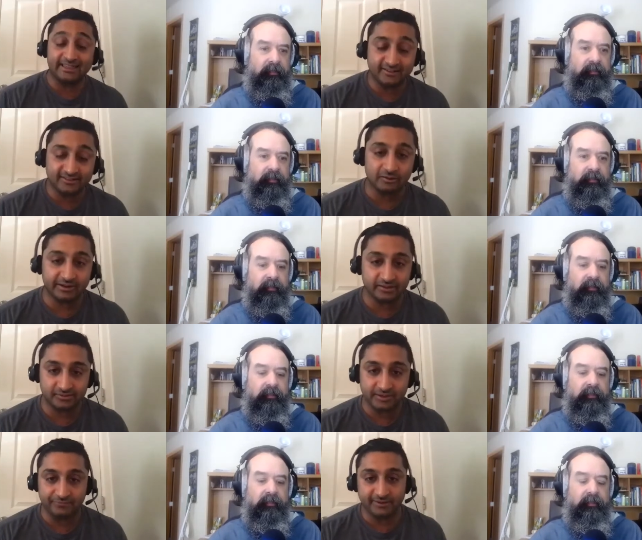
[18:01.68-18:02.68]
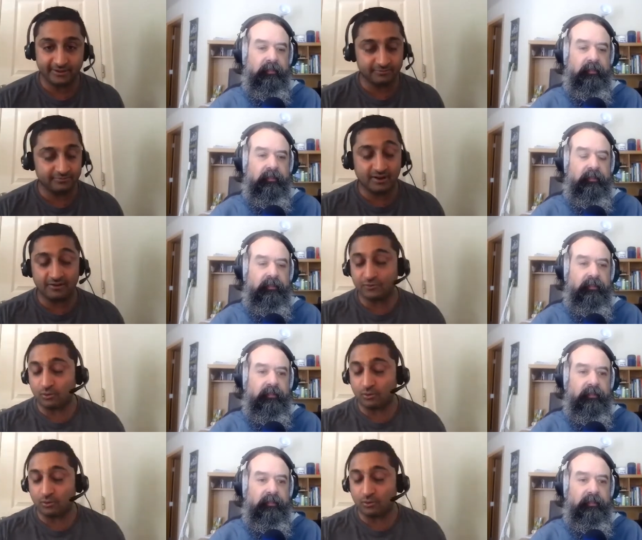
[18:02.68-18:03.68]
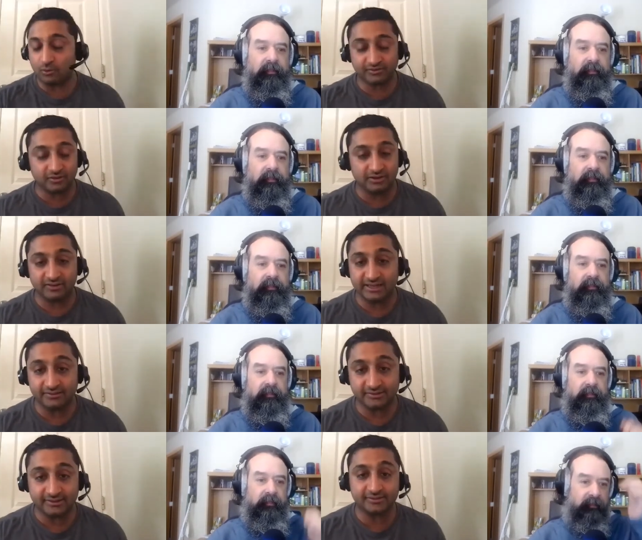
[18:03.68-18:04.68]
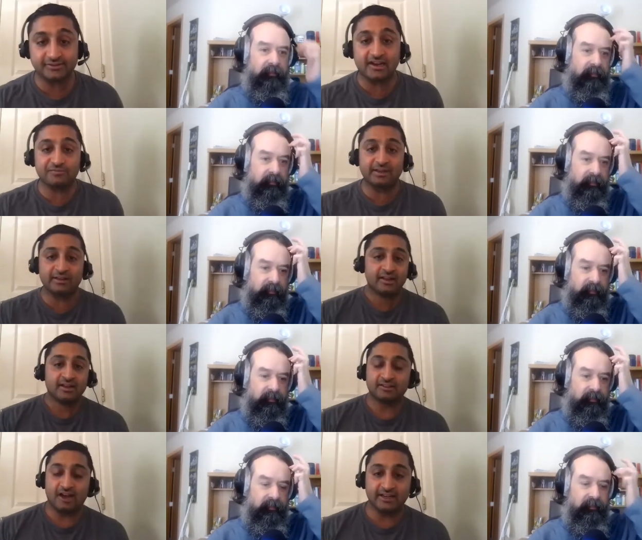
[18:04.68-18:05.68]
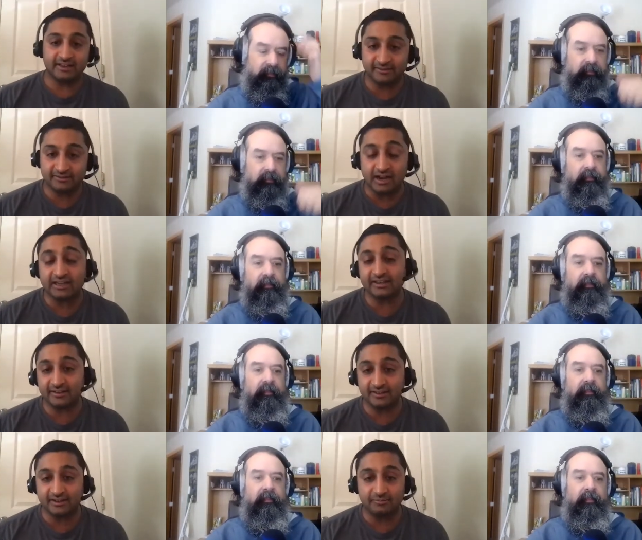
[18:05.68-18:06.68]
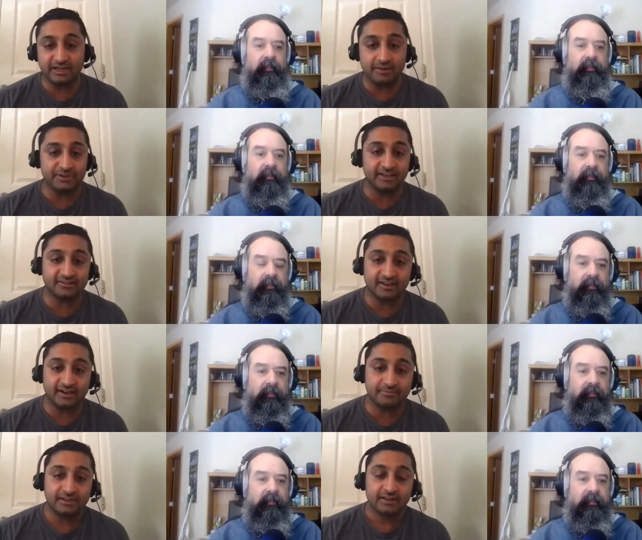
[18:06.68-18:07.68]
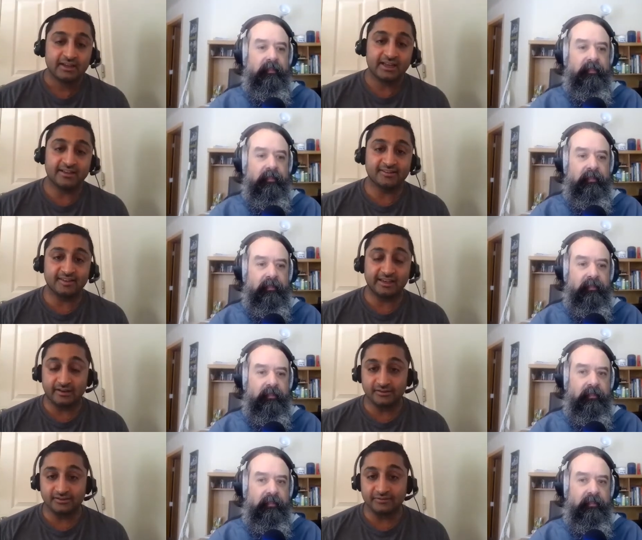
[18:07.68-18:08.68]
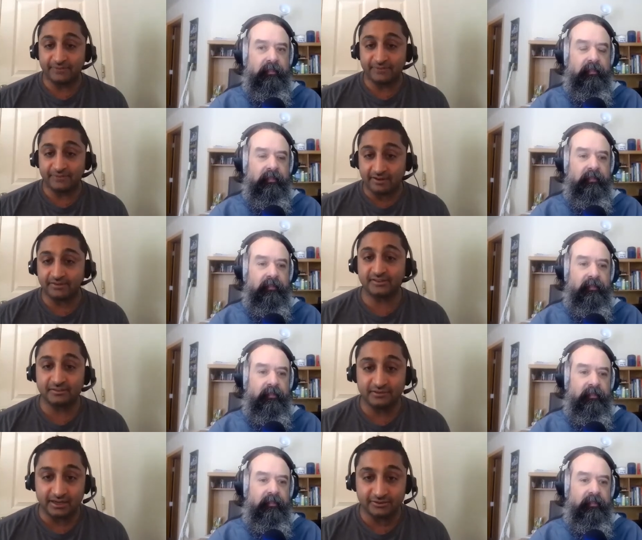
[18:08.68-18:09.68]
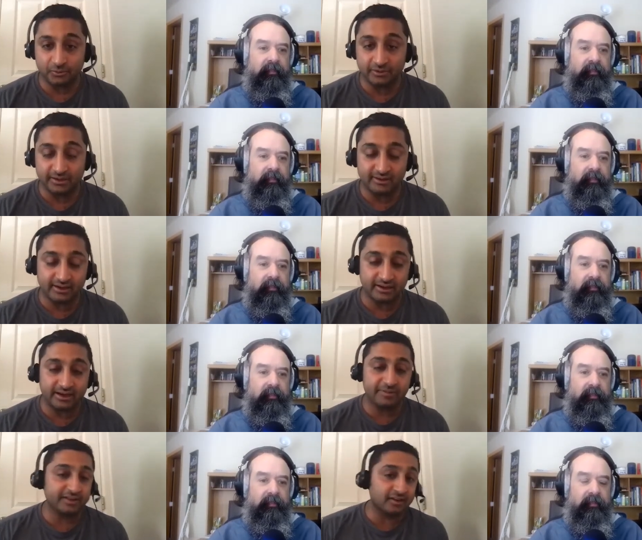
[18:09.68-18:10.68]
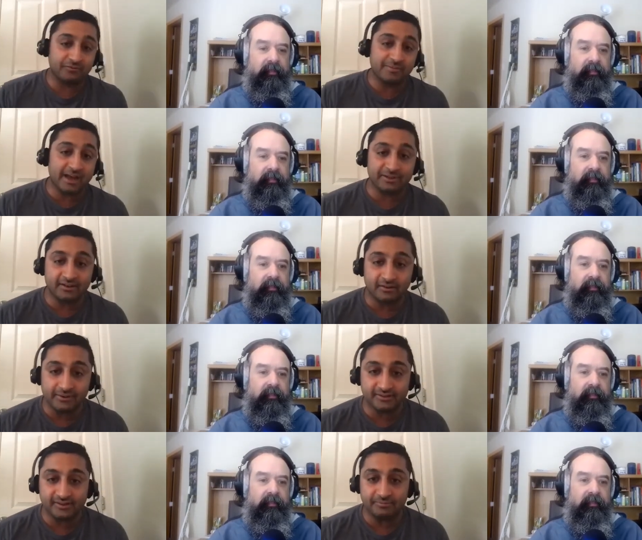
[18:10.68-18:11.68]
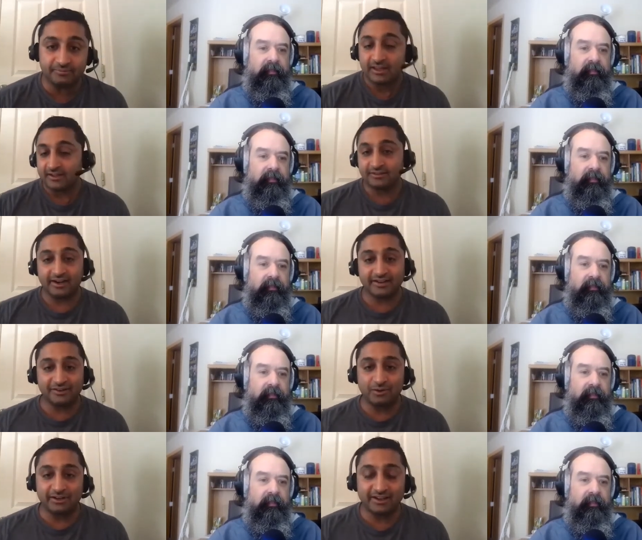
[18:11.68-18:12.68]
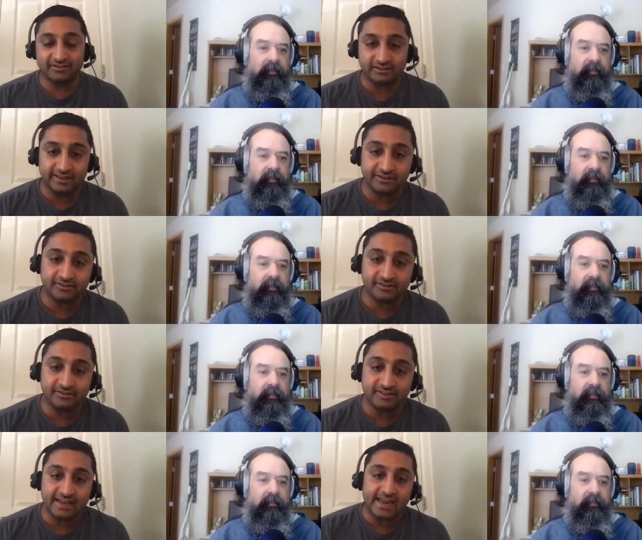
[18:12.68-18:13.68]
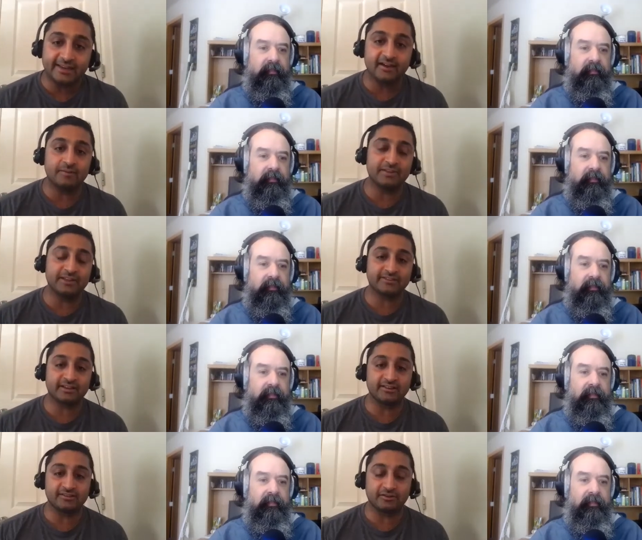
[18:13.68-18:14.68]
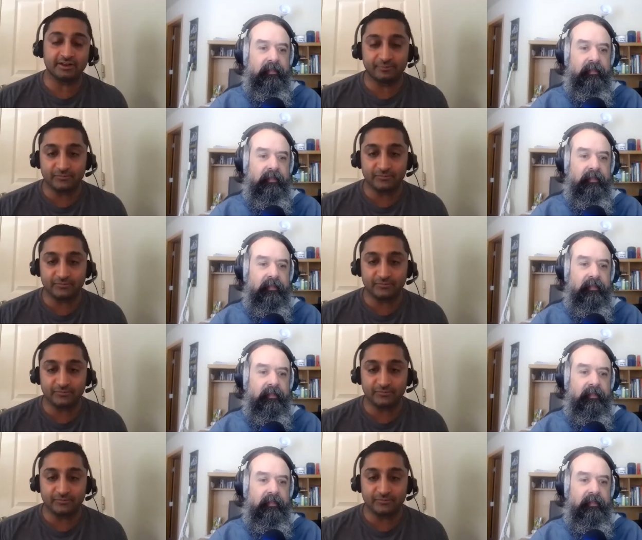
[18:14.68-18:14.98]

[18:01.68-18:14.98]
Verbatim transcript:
Speaker 1: accelerator is right for you, of course, go online. There's lots of stuff, but talking to companies and CEOs and founders that have gone through it. And I myself am happy to always am talking to one actually later today that's considering